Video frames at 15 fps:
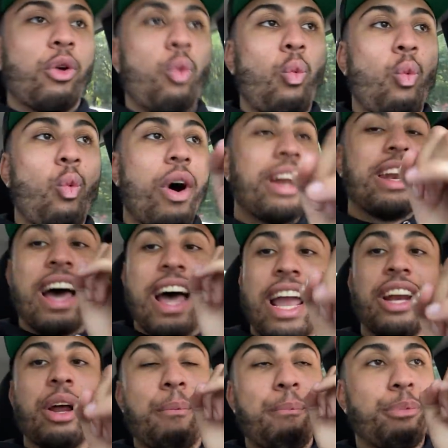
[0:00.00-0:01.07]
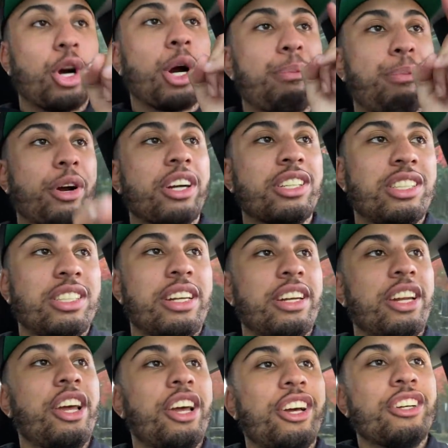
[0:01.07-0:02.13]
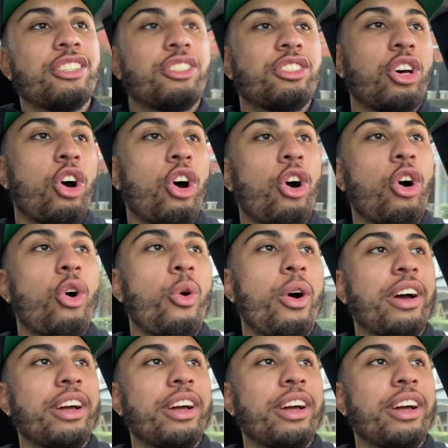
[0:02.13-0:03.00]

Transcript: one item per person. So